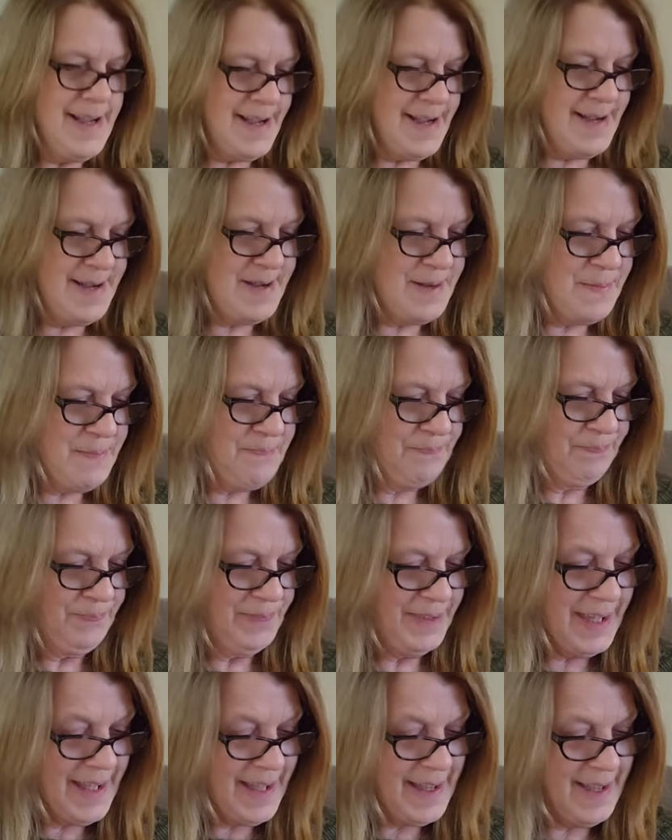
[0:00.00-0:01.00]

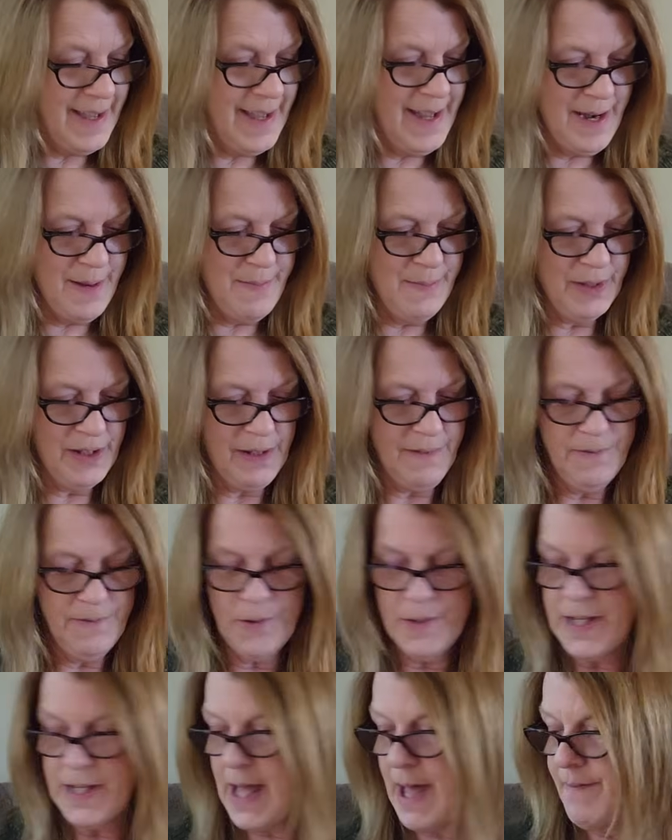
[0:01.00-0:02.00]
and I'm looking
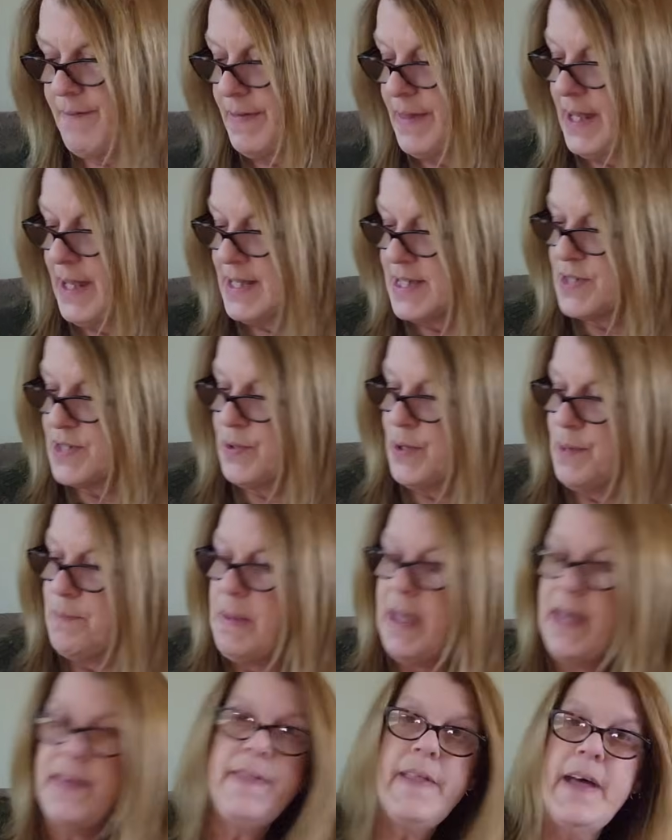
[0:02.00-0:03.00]
forward to having that. So I
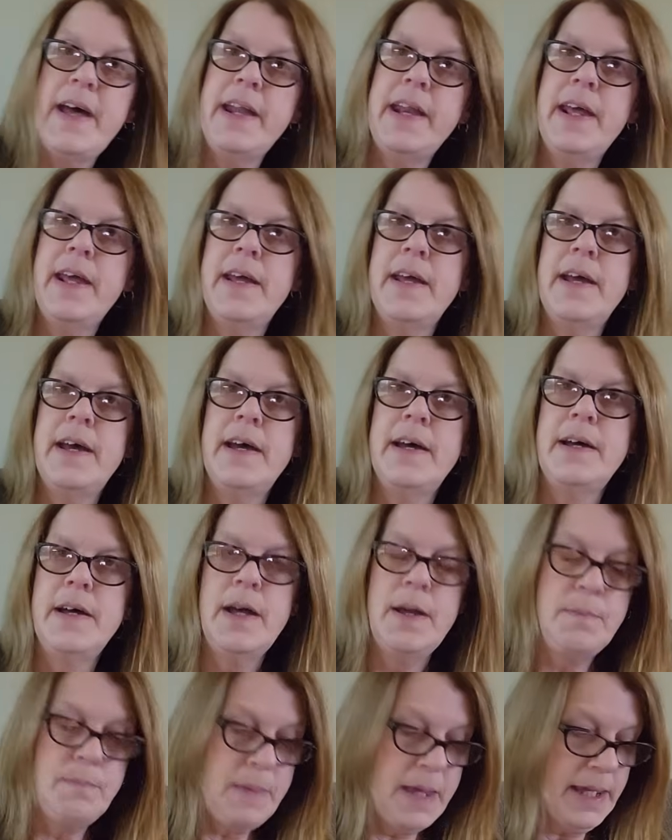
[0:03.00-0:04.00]
made that,
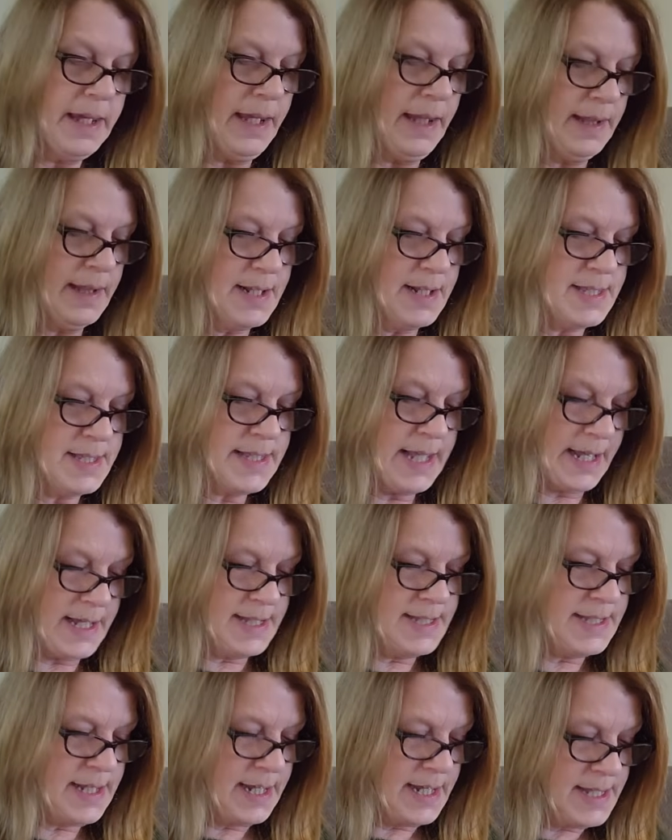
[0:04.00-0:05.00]
I'm making this
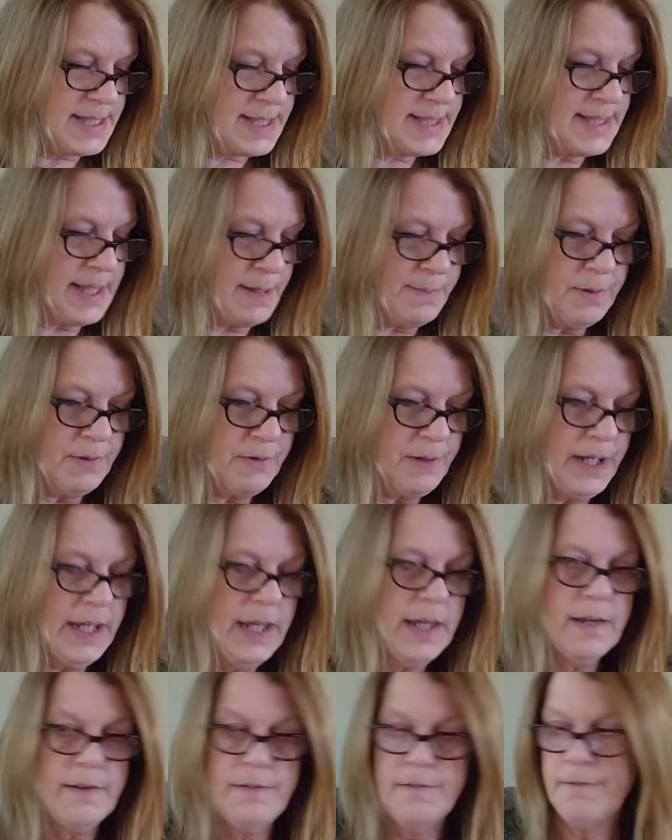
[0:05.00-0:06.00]
as a
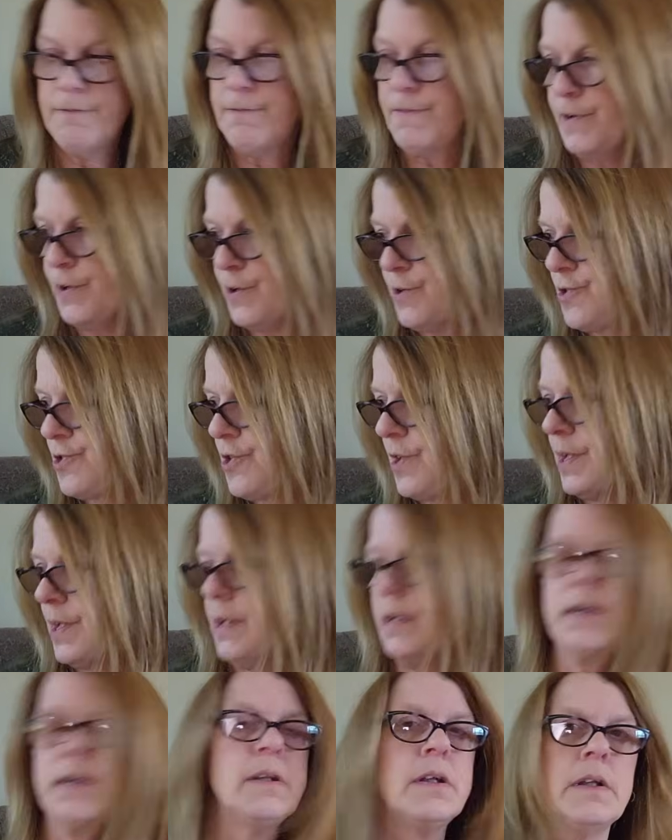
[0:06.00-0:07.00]
summery
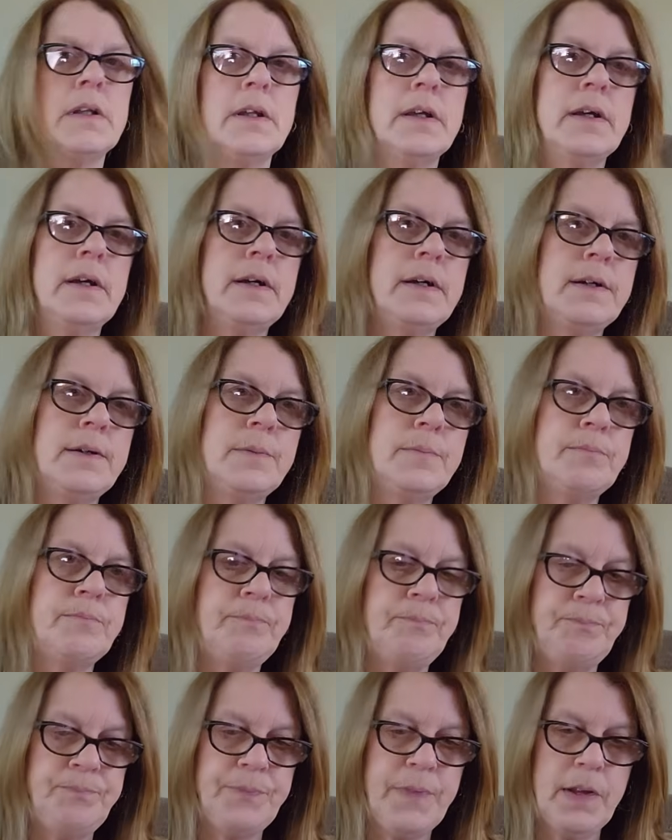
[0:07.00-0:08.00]
version
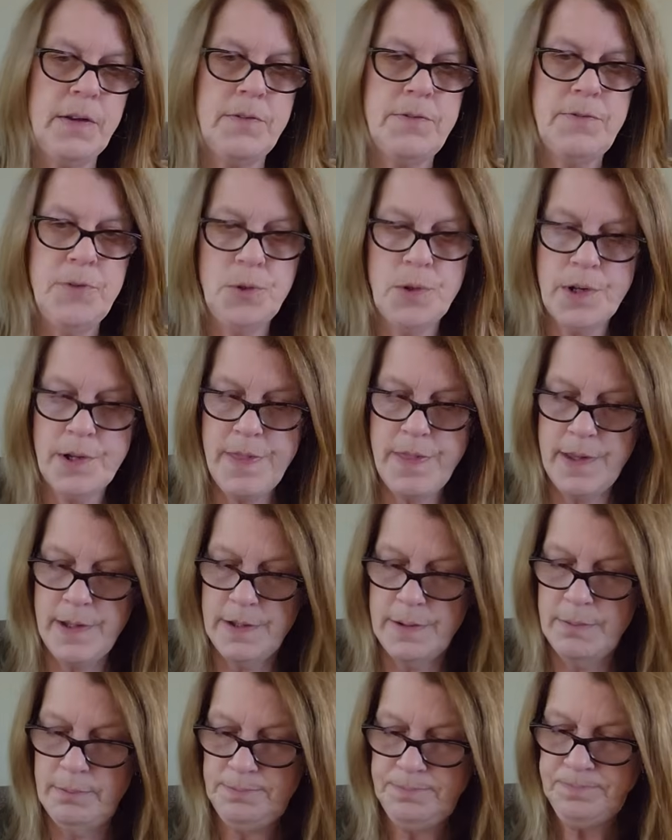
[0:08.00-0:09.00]
for the,